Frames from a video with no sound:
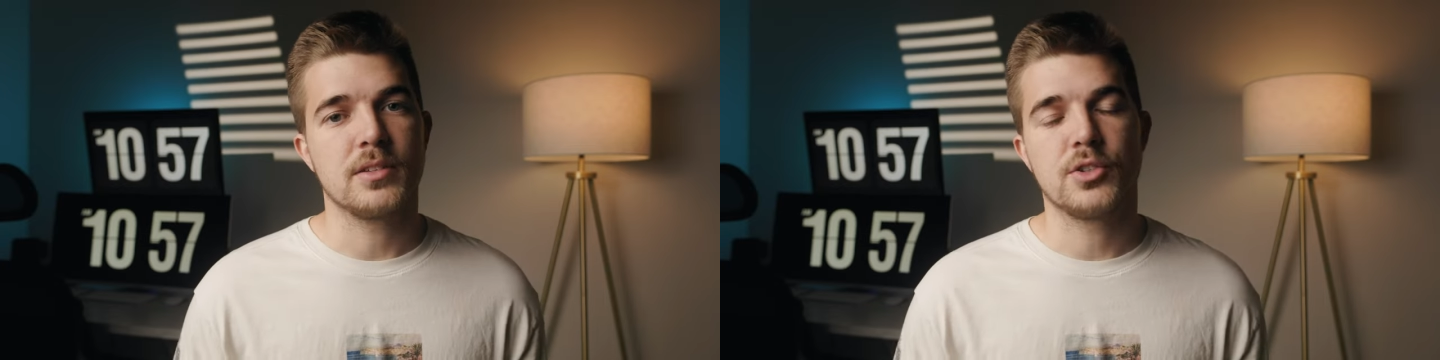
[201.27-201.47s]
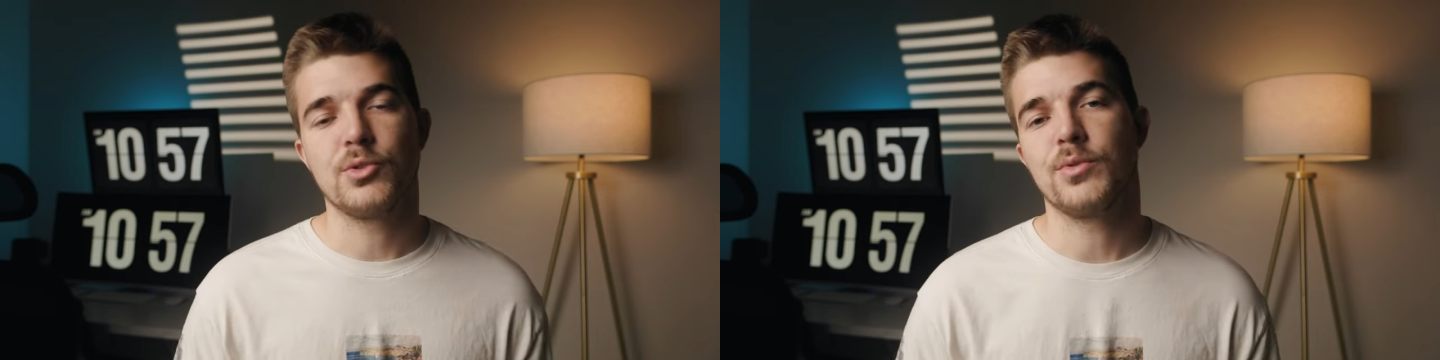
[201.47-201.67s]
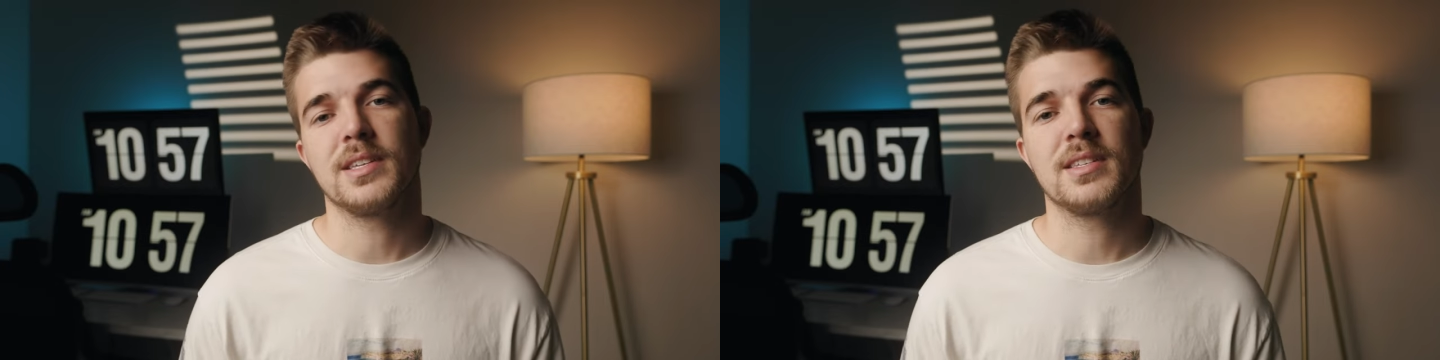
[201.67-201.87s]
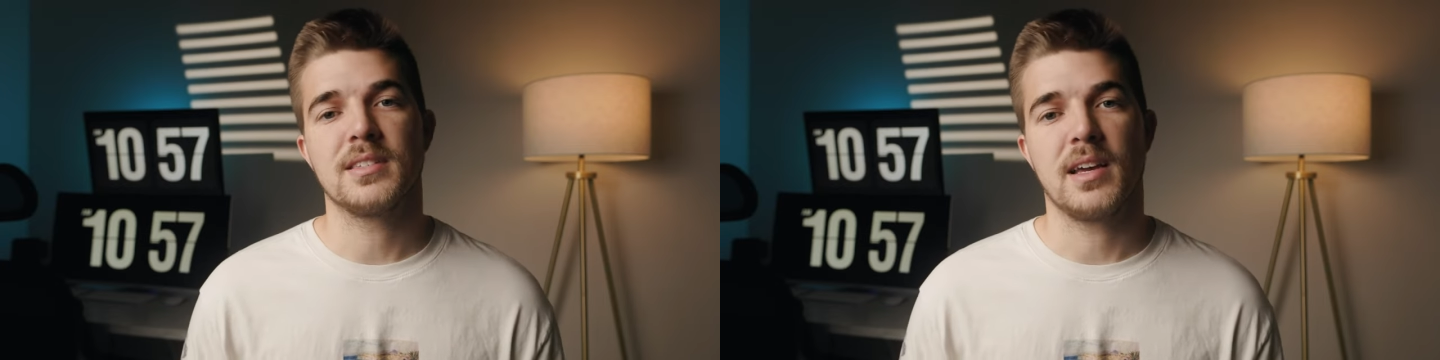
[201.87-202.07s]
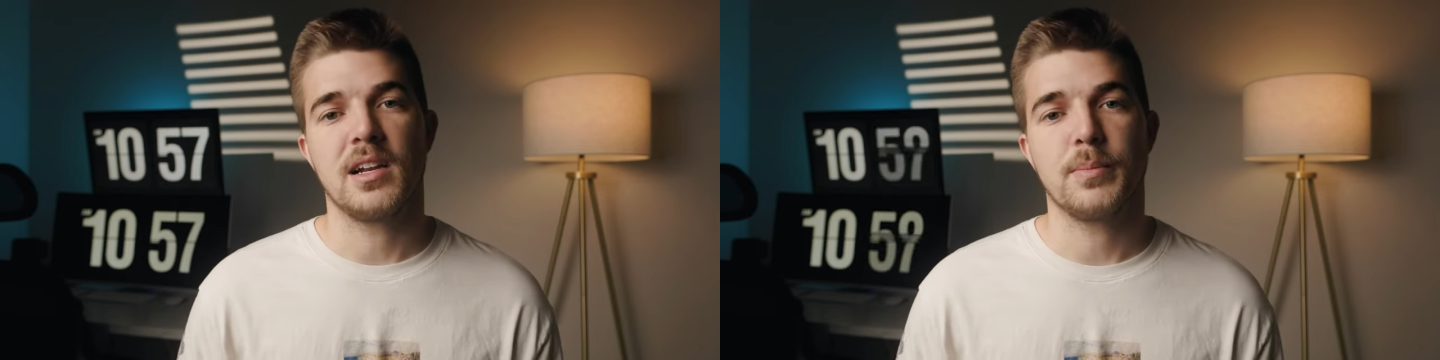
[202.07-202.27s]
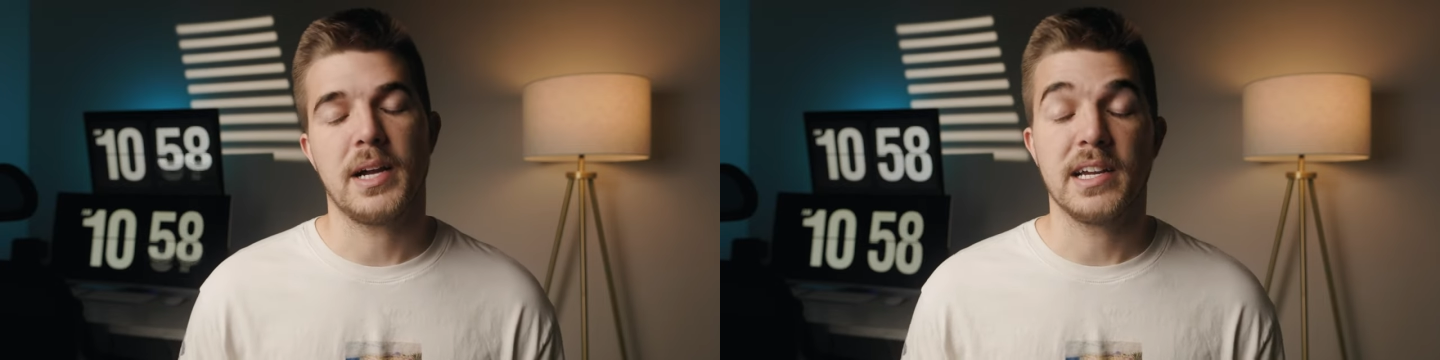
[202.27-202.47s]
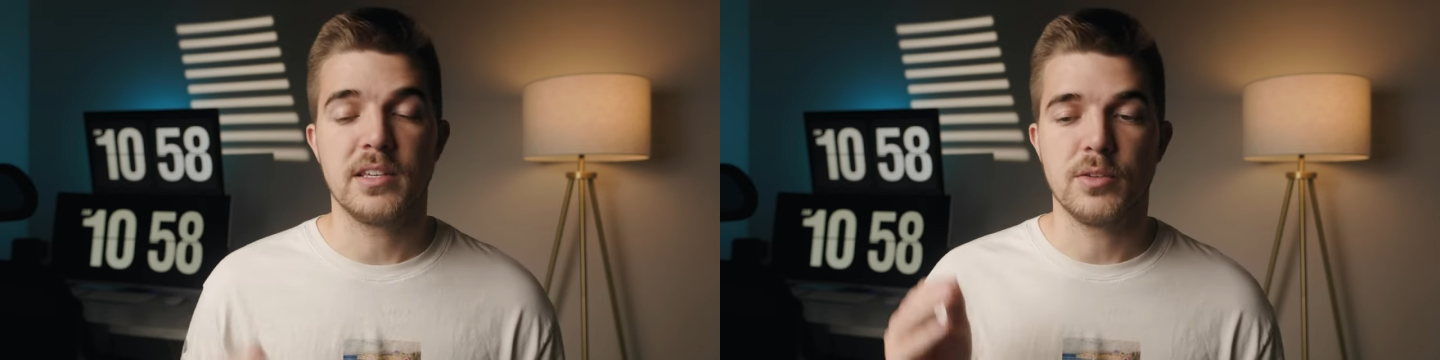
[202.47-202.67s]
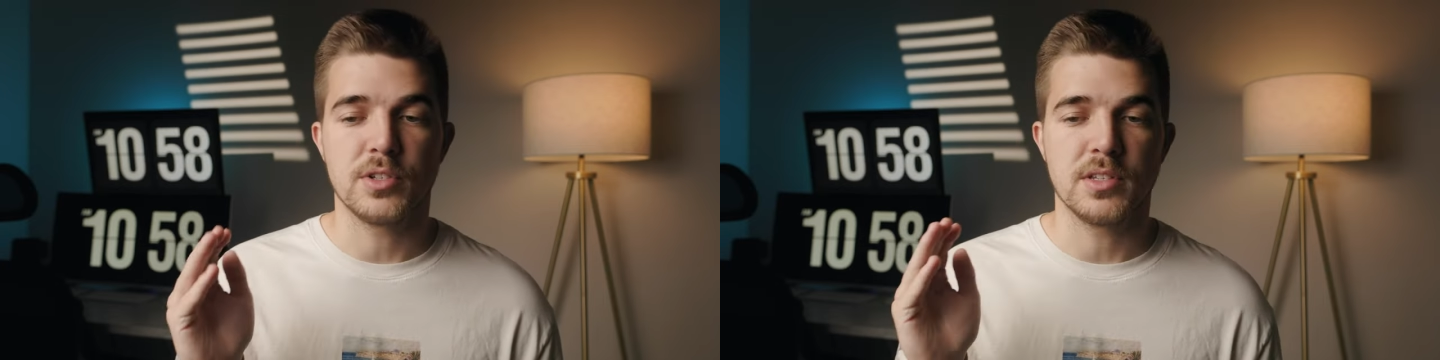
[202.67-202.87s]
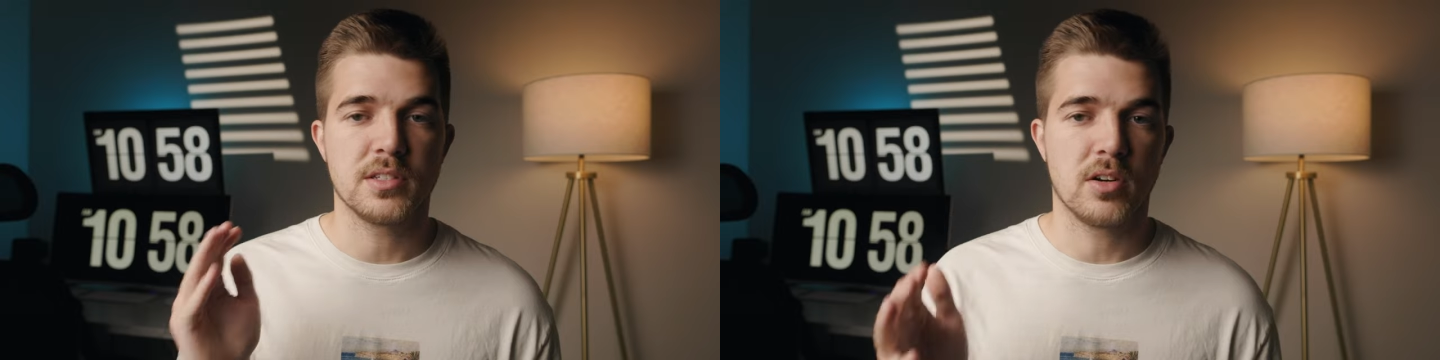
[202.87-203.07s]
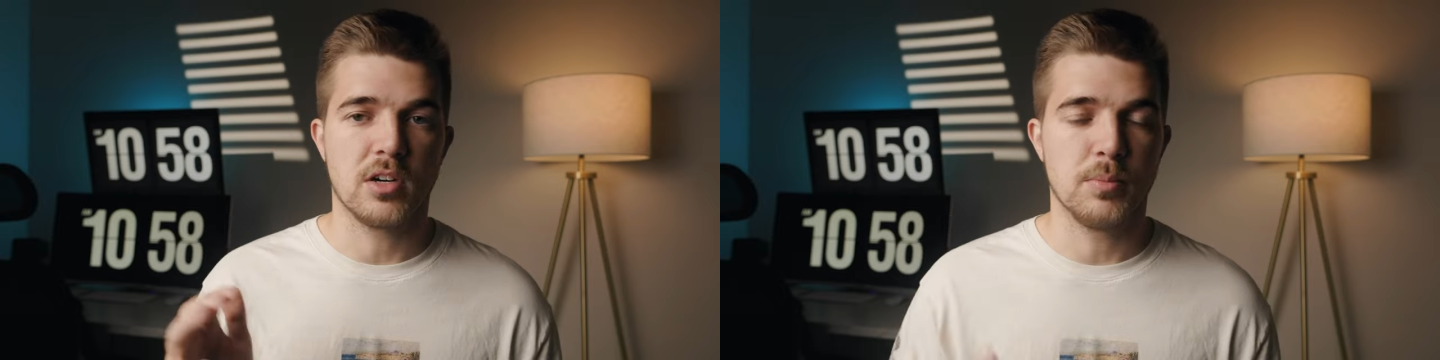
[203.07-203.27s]
to this setup. I usually
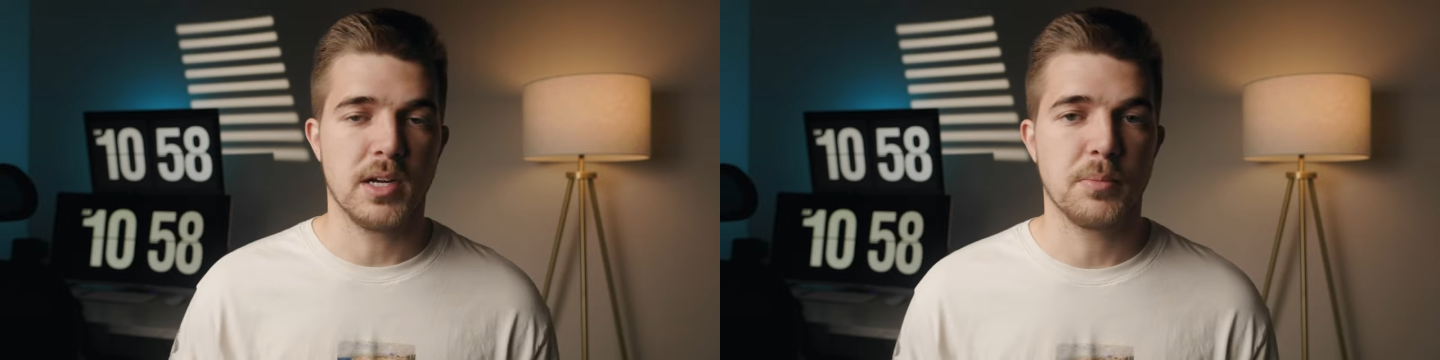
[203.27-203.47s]
start by